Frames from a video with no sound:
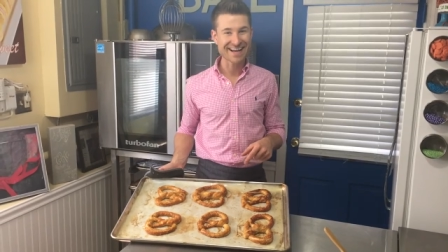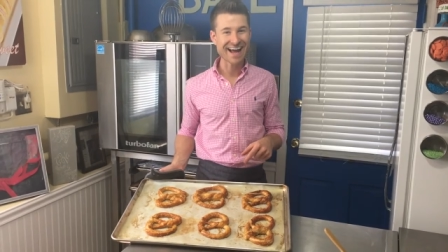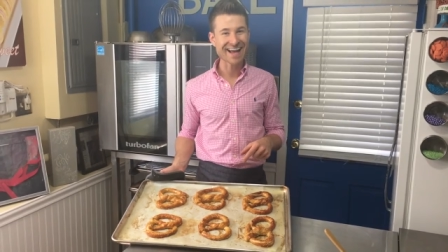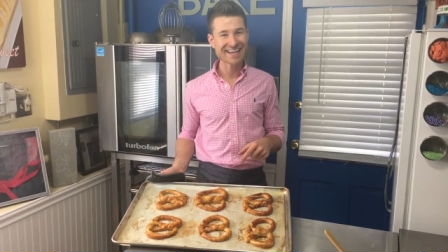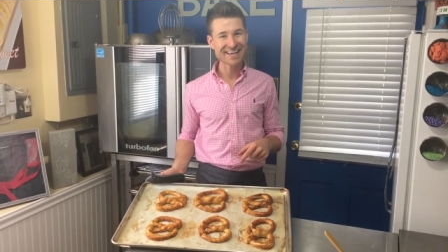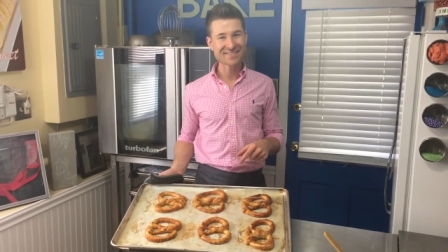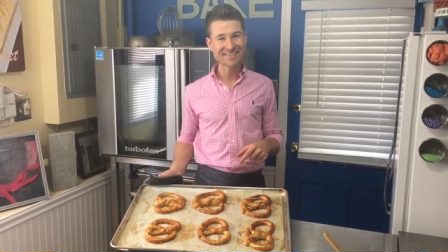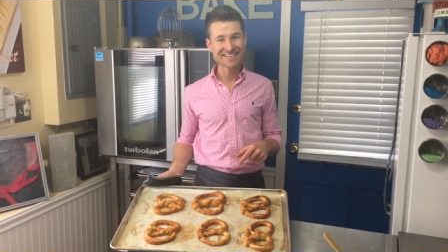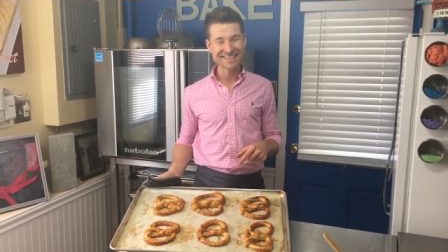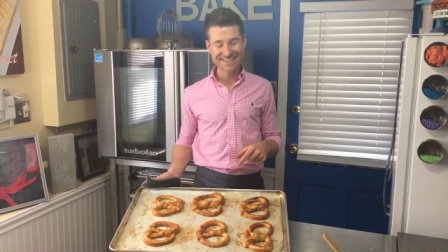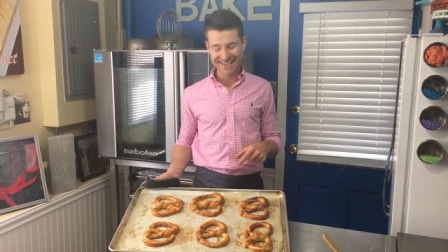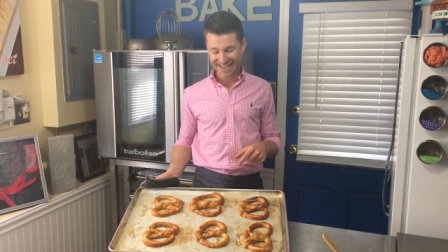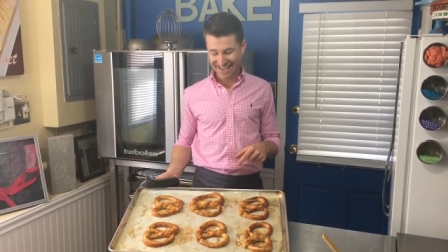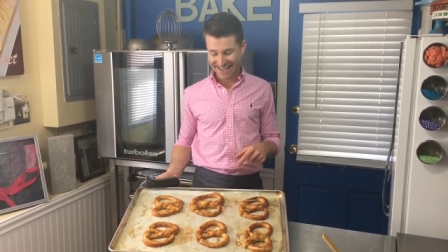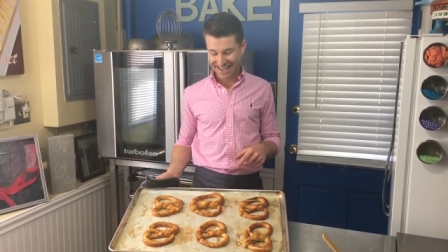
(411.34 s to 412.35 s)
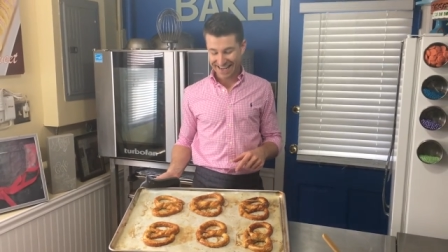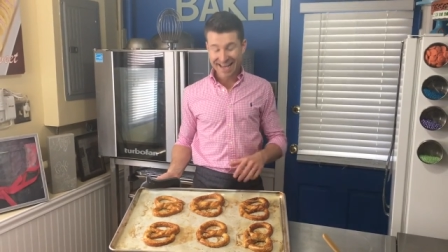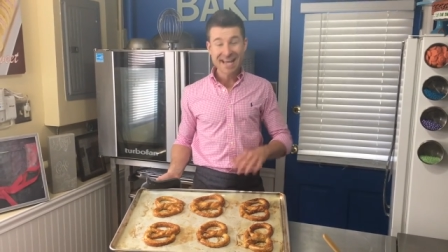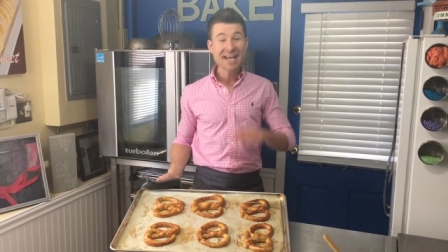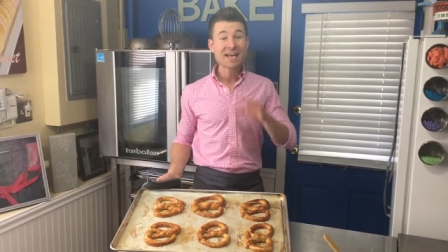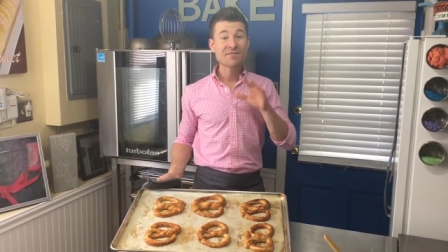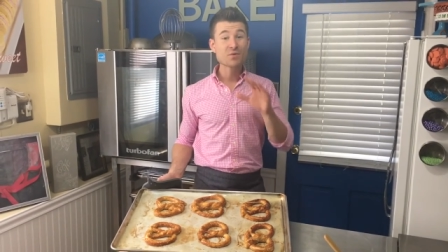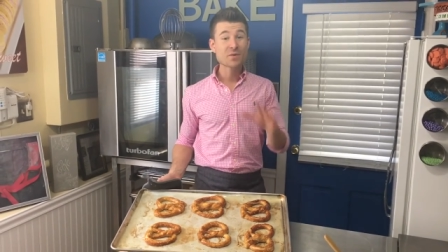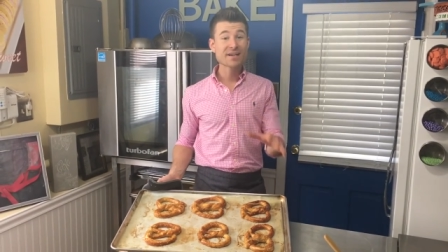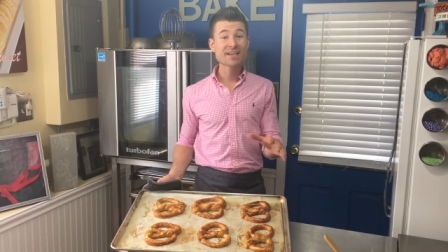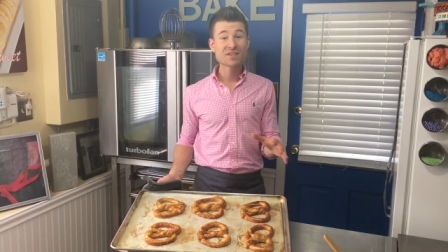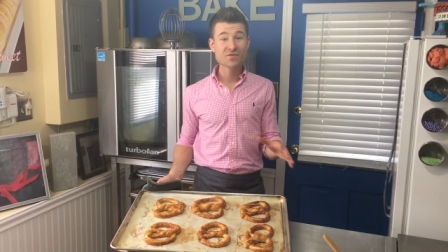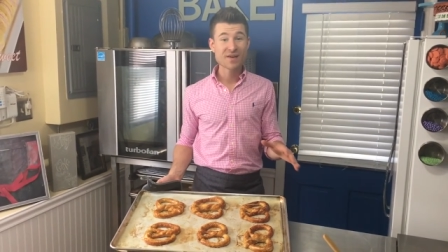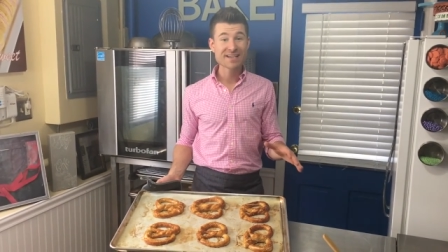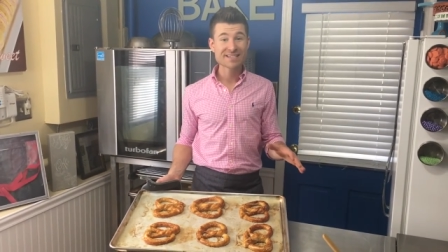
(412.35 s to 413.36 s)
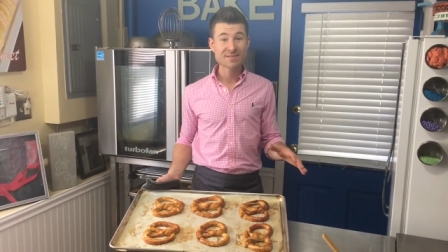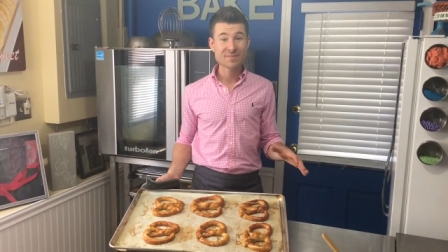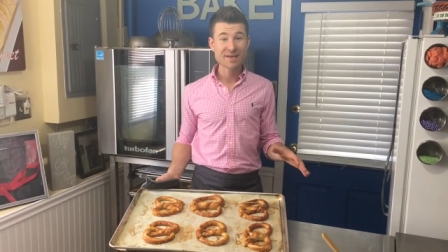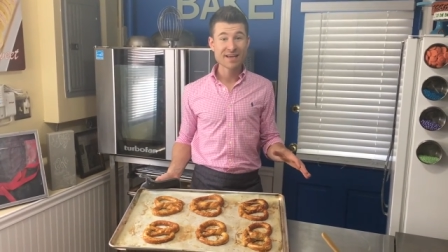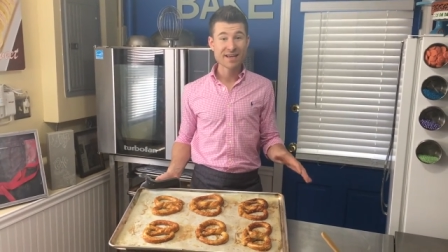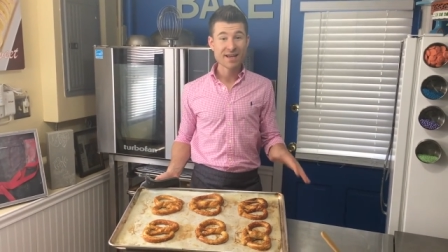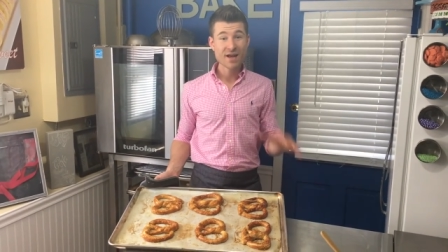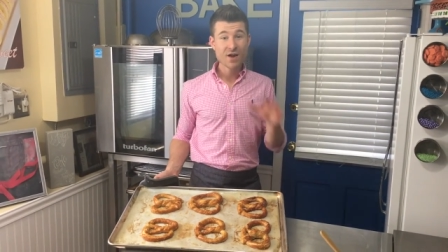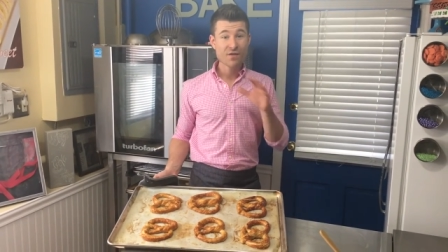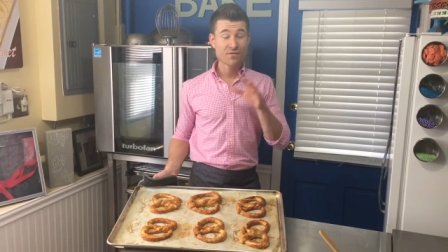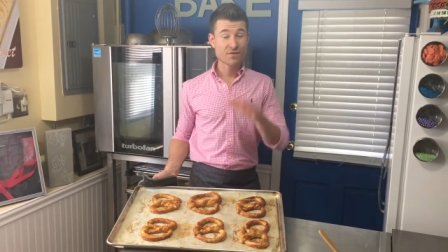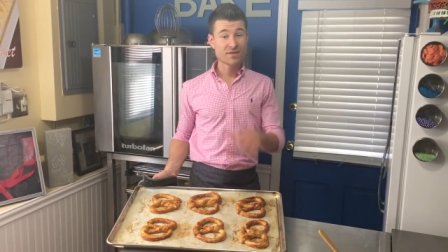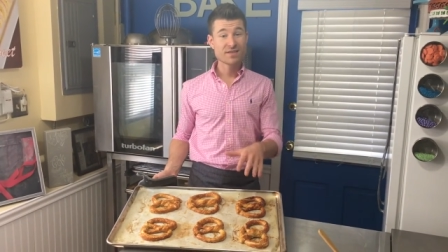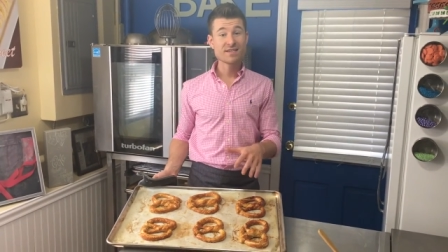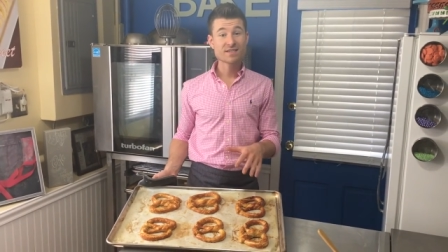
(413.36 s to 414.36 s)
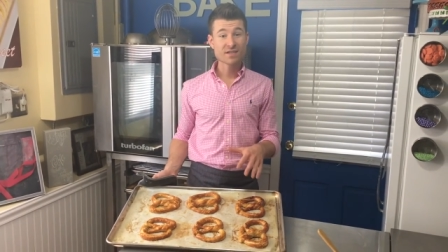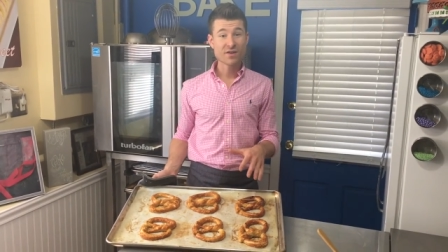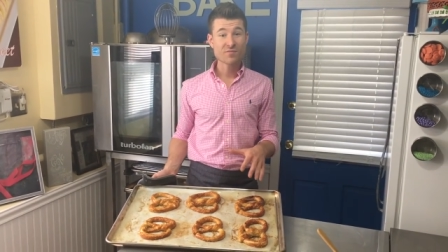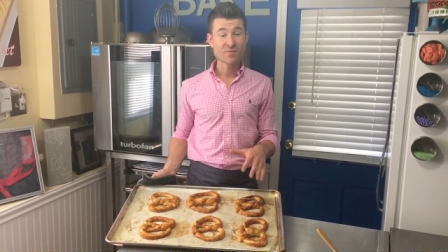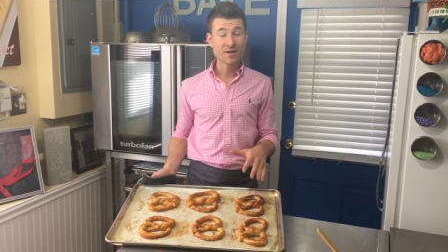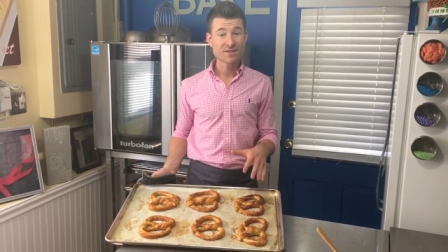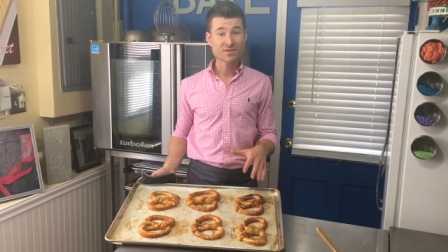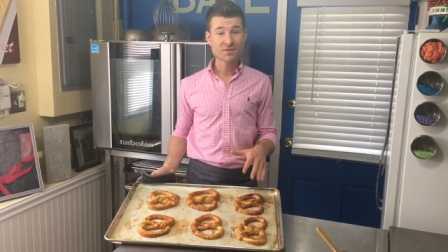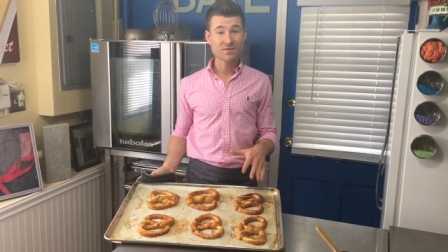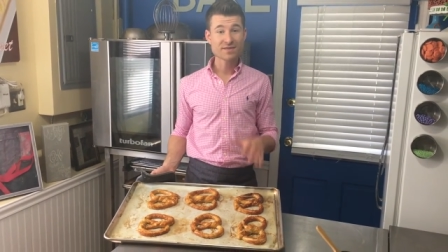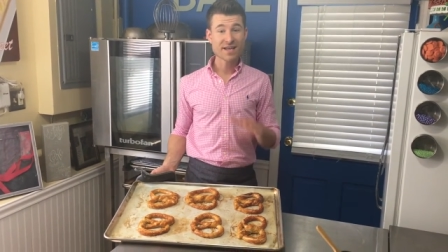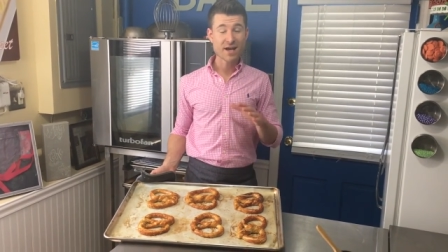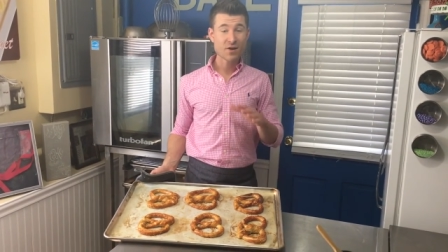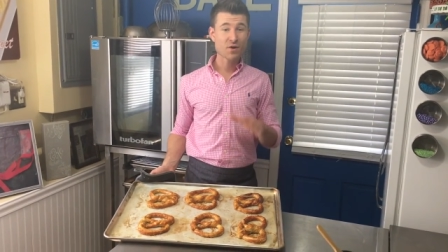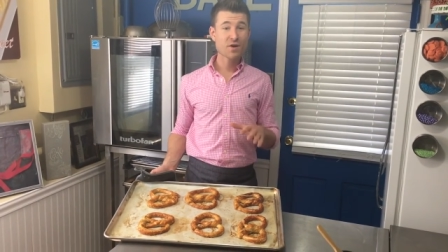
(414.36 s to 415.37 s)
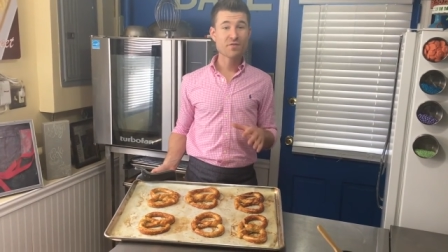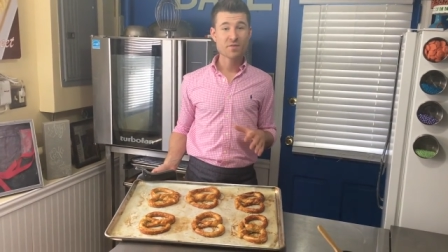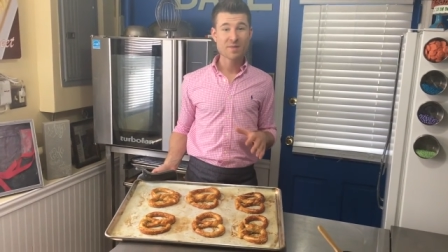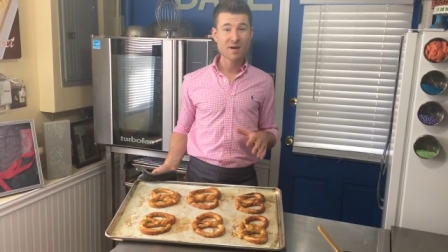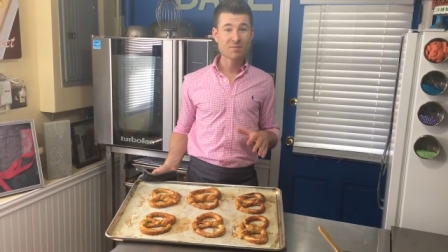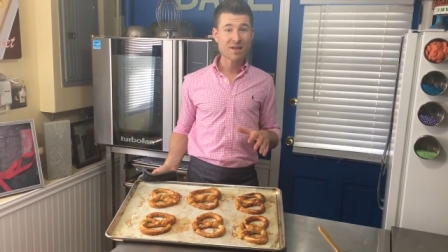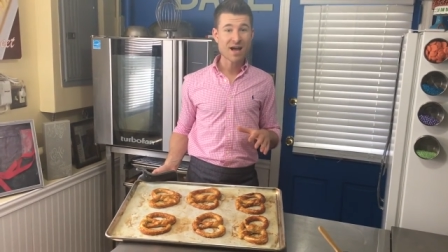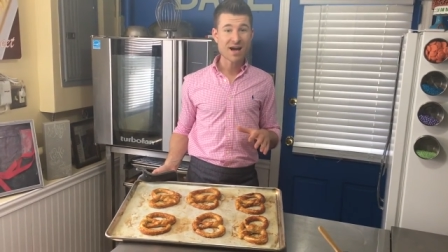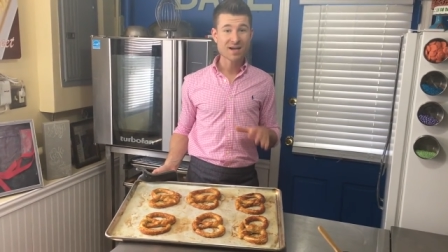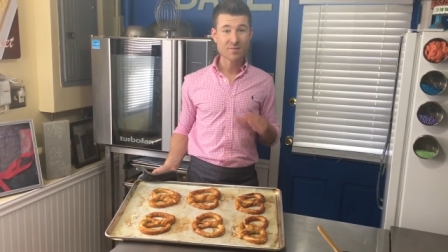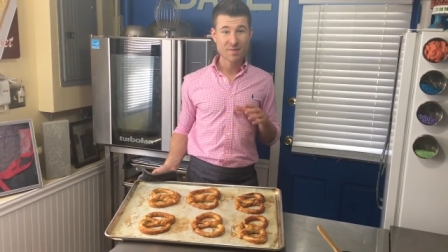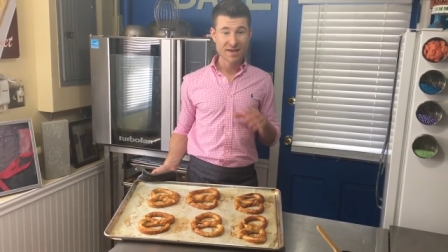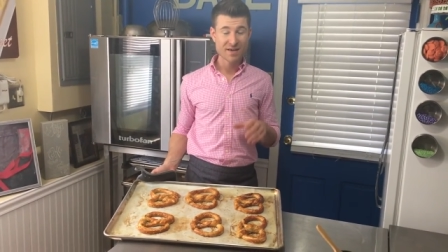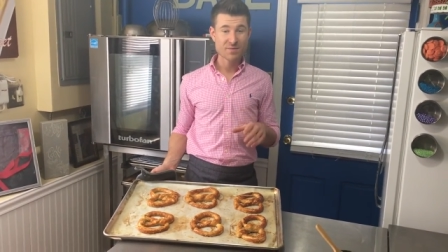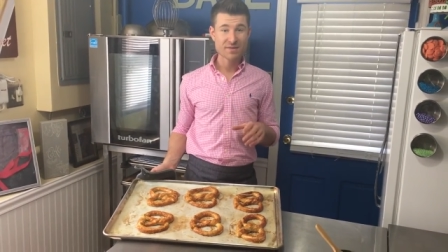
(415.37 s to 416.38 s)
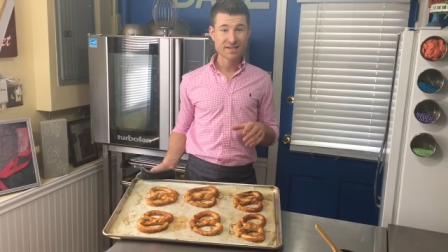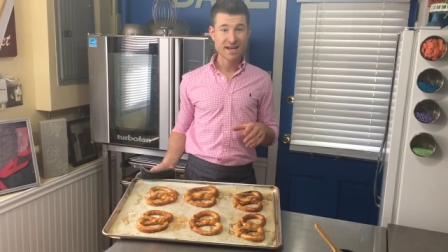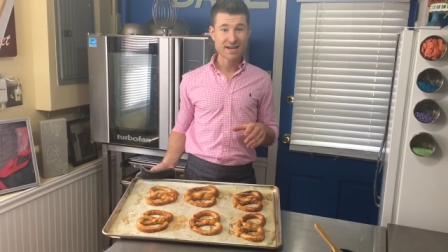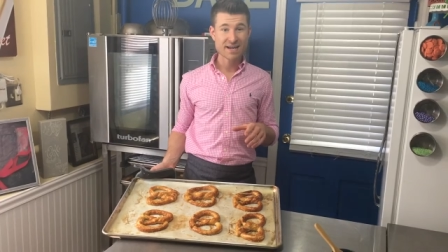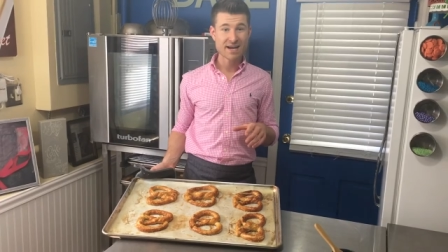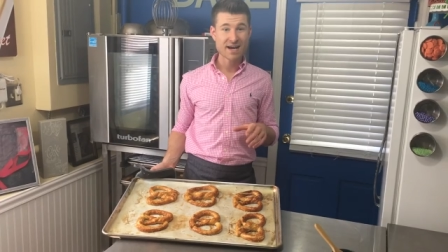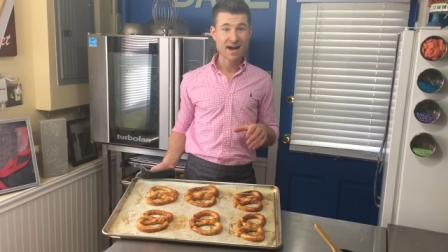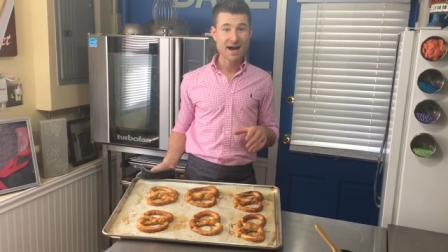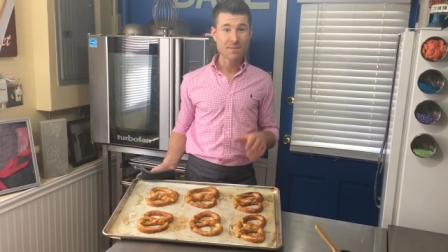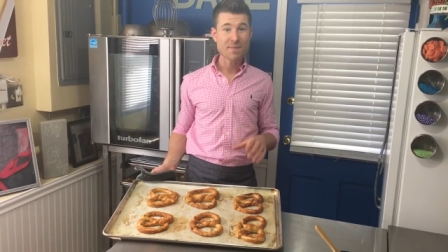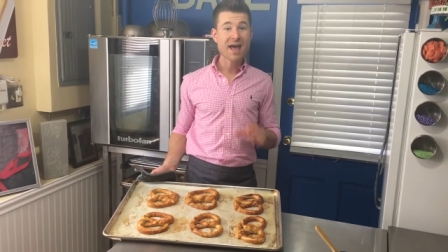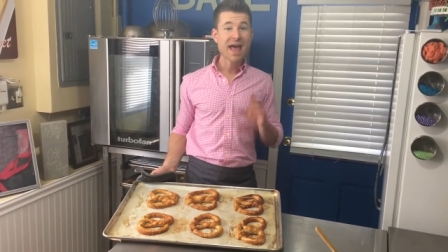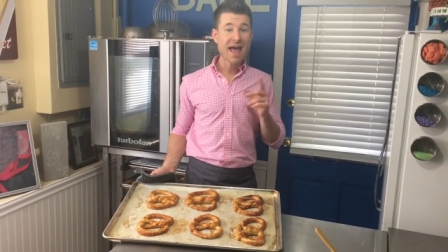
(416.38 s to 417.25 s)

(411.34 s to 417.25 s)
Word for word: I can't wait to dig in. If you want to get the recipe for these soft pretzels, head on over to my blog, bakingwithdan.com,